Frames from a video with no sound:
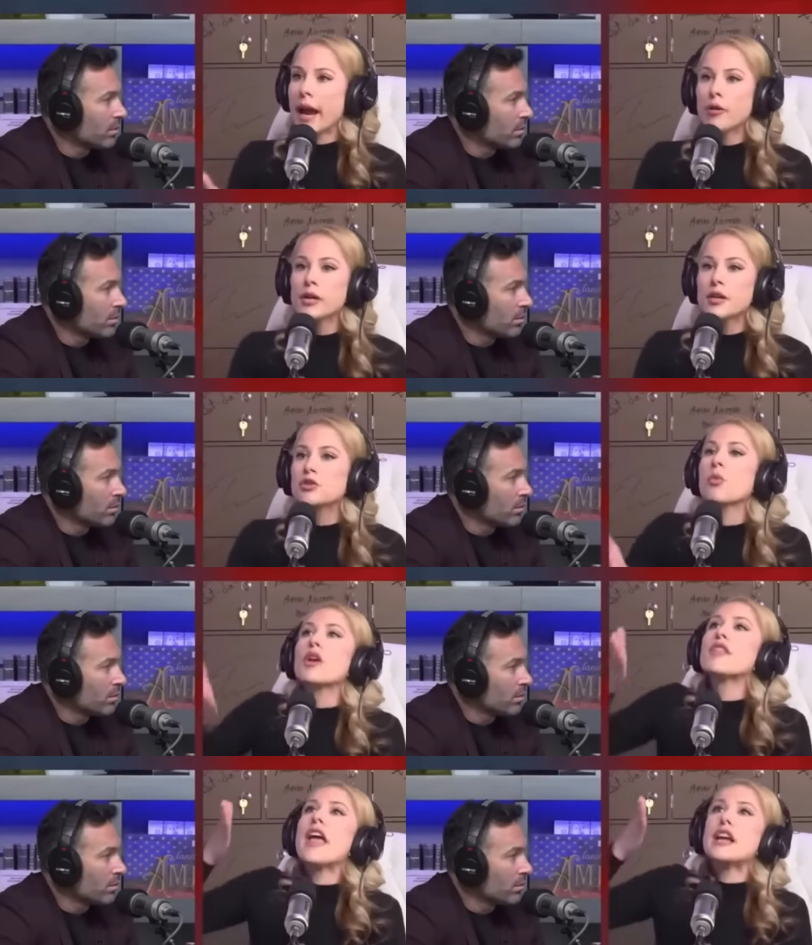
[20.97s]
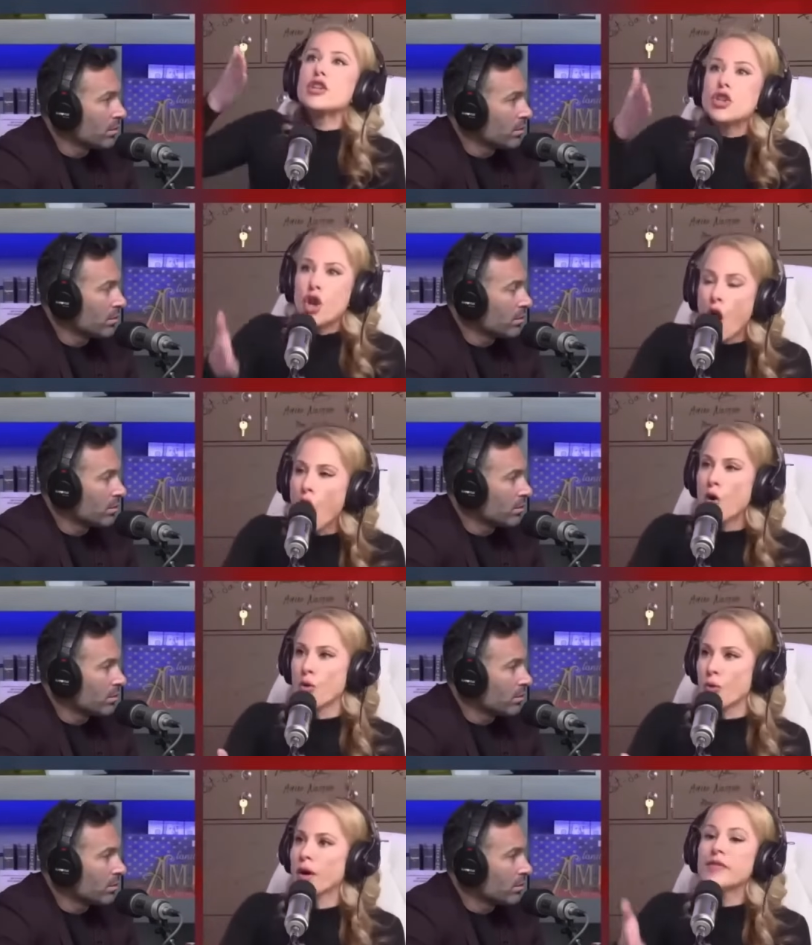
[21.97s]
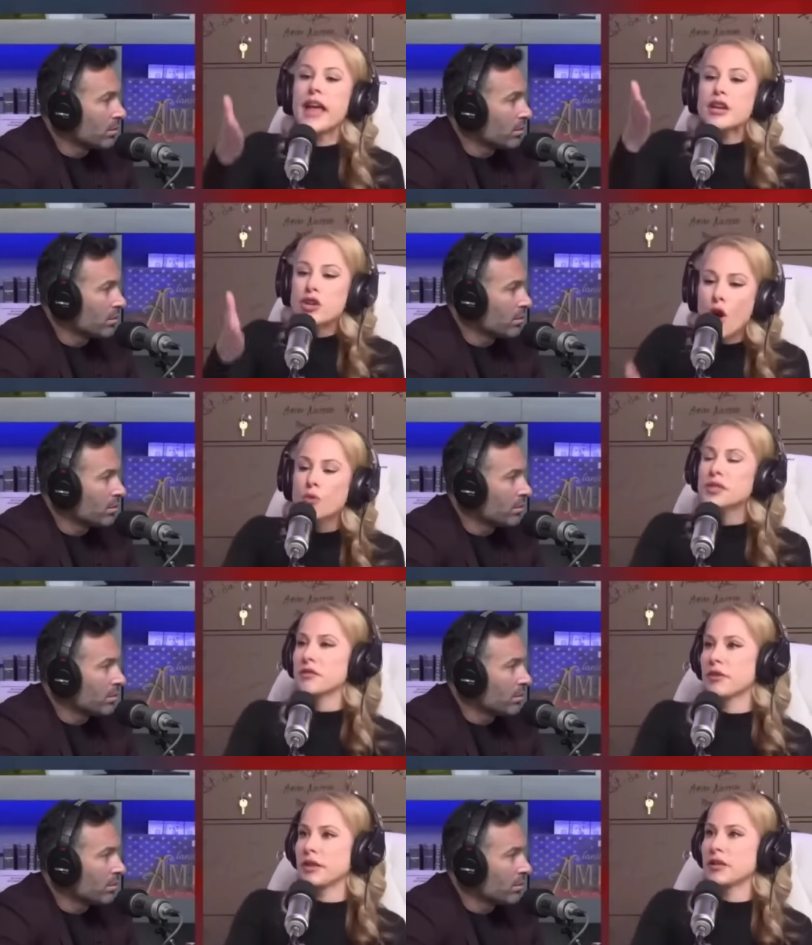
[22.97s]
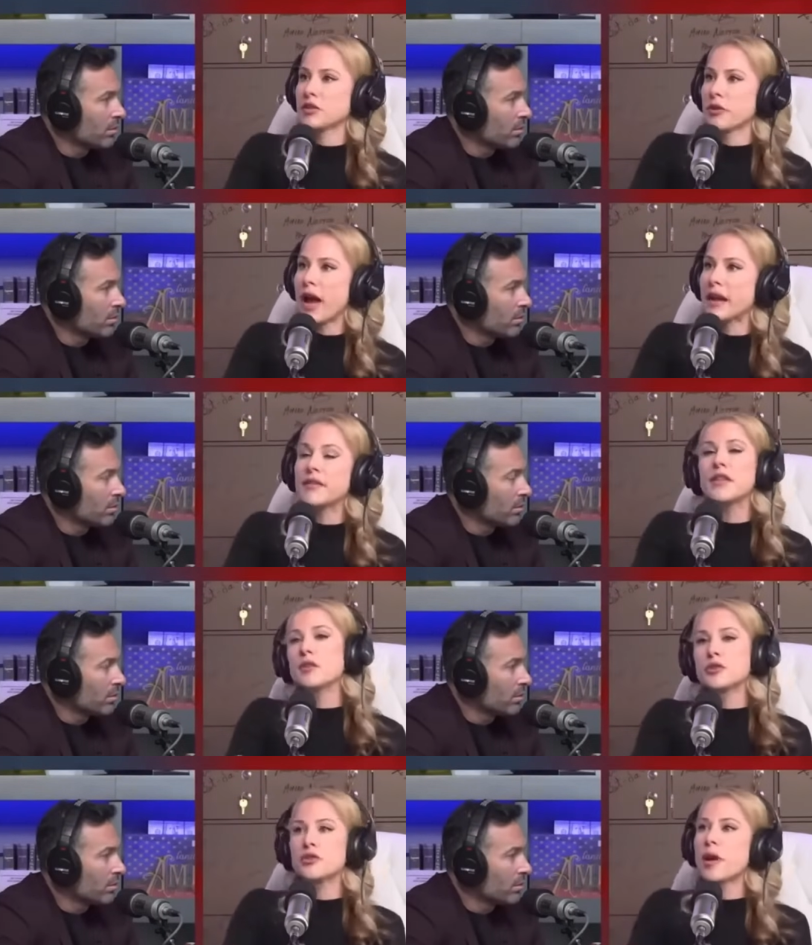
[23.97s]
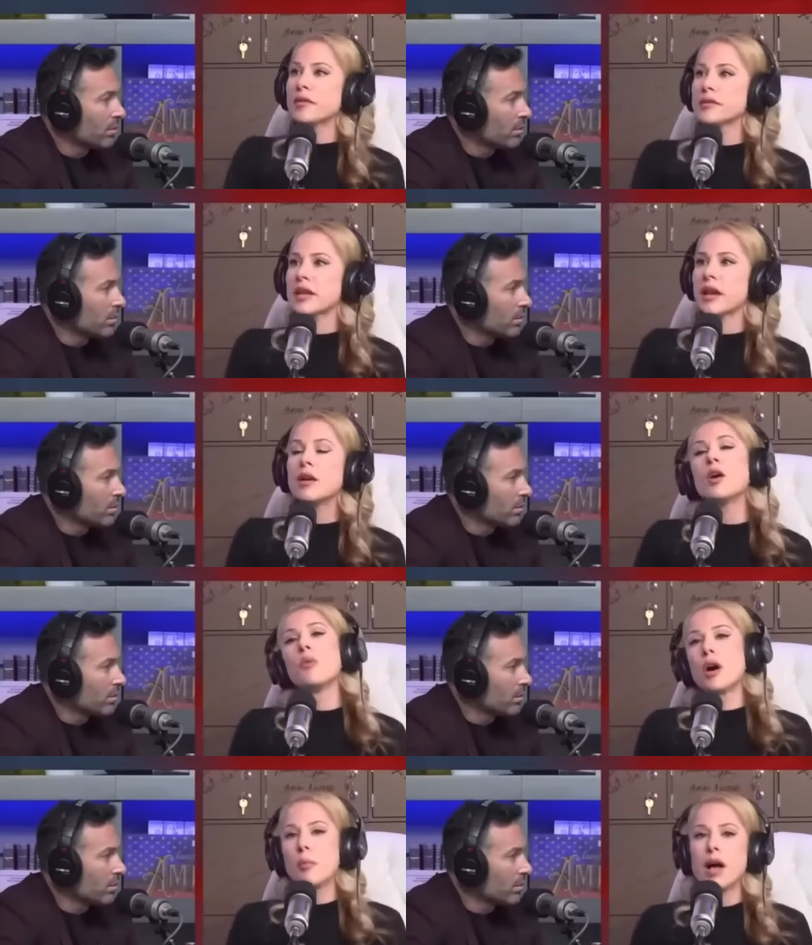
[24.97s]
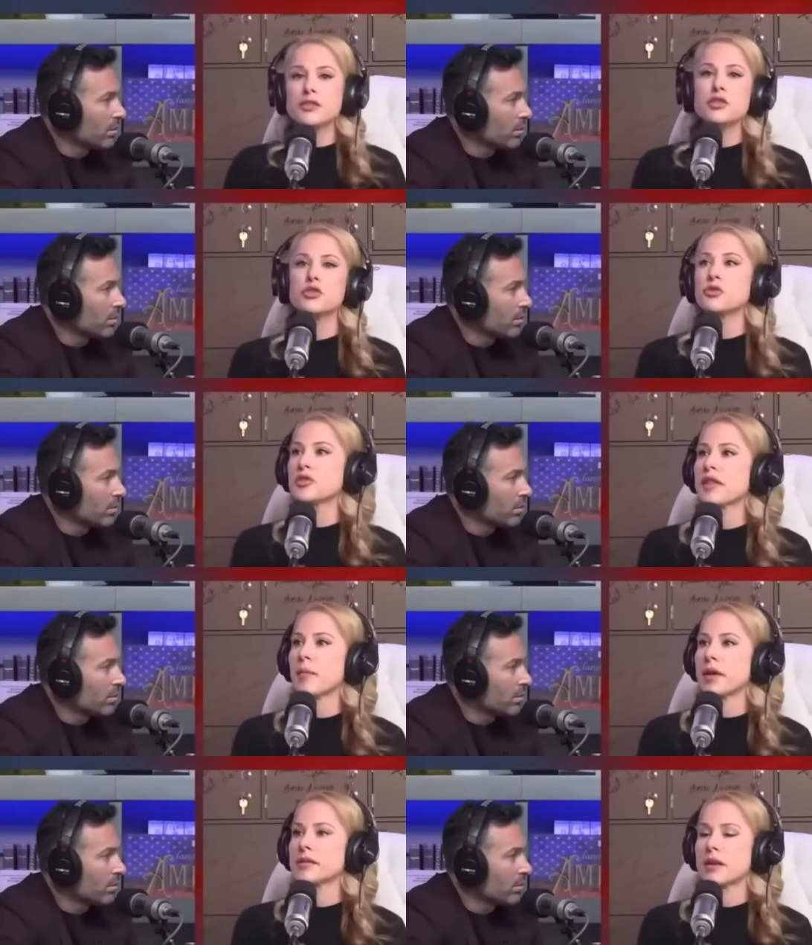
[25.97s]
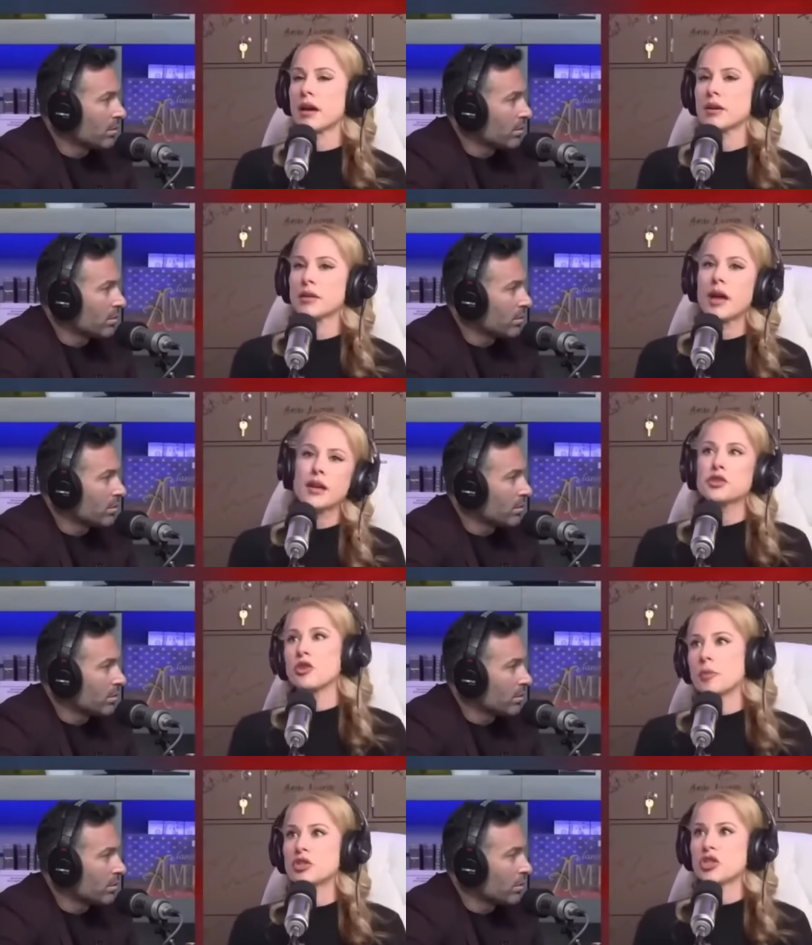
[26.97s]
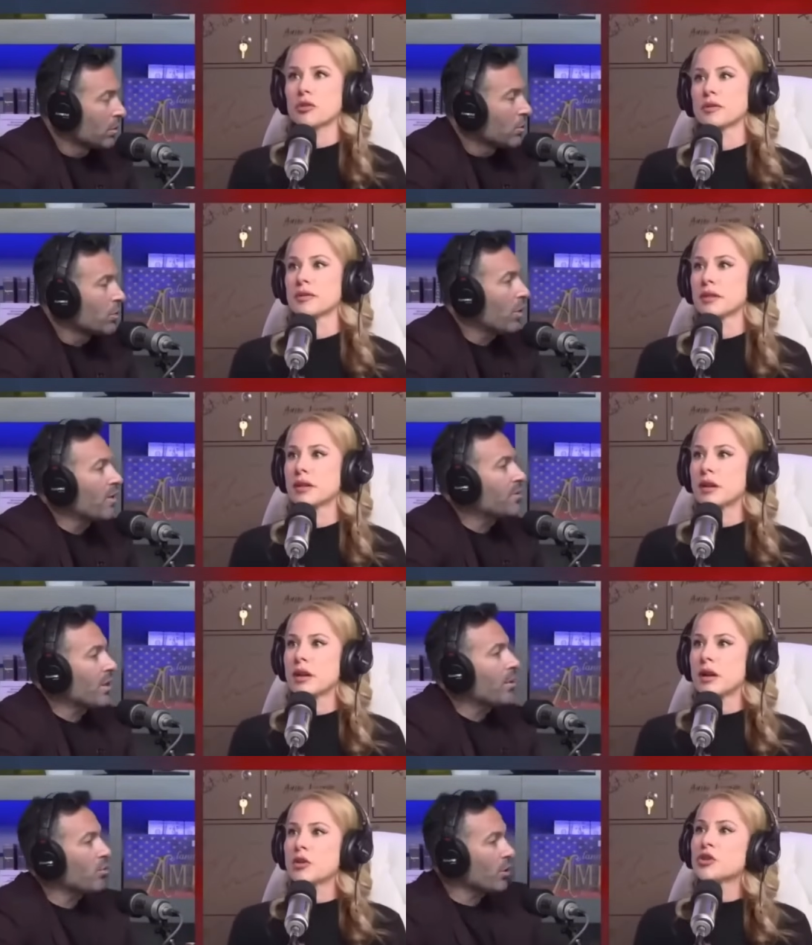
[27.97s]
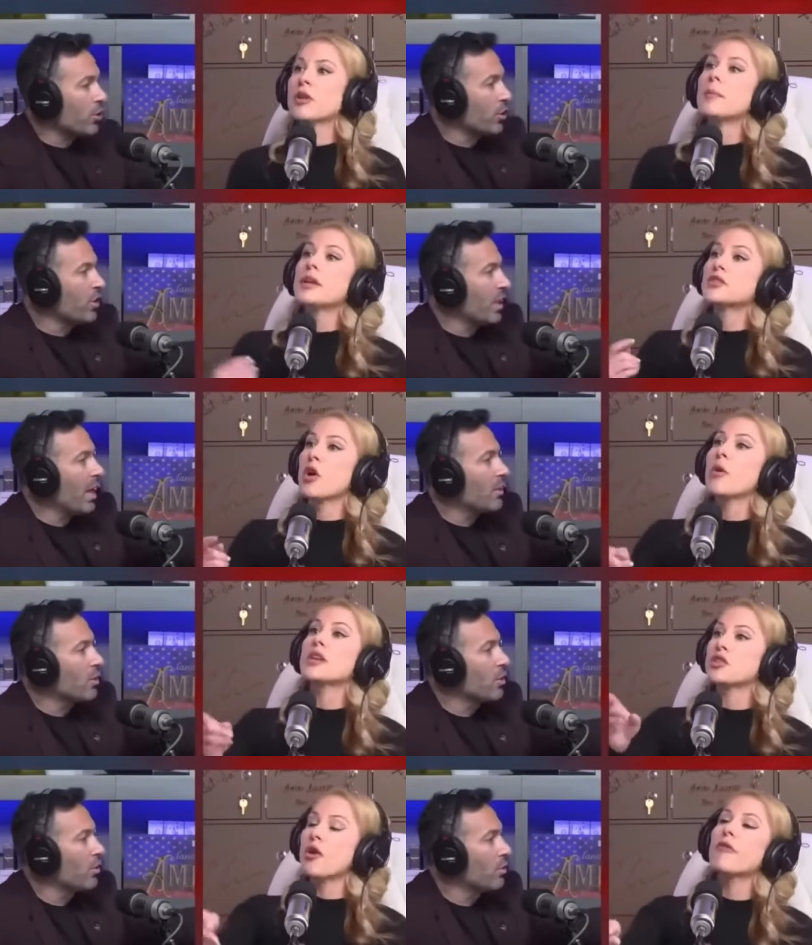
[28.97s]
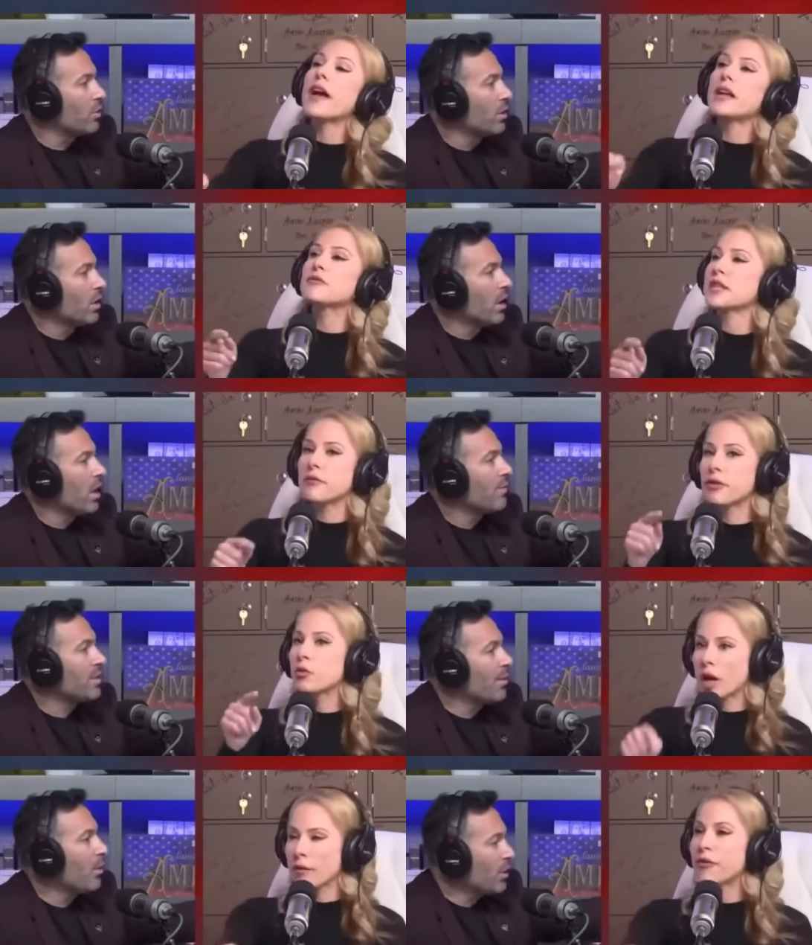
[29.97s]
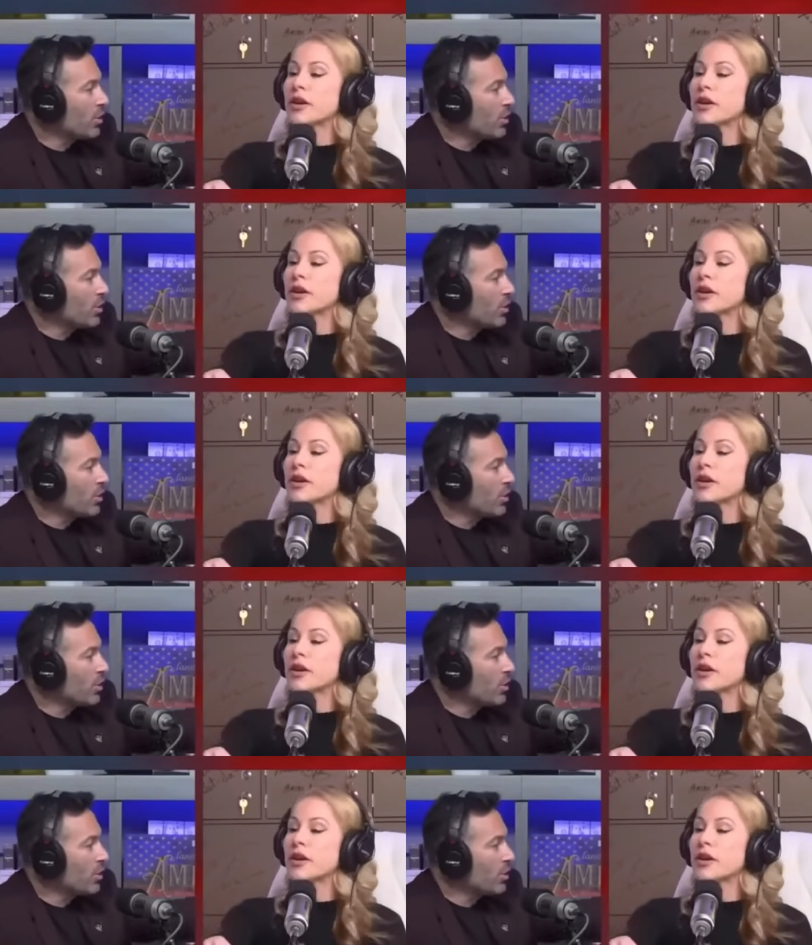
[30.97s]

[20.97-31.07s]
Speaker 1: areas where they know they know civilians are at and then they'll turn around and say well hamas is using them as a uh, as human, human shield. shield. so if someone was so shooting so, at you so if, I, if, if, if a, someone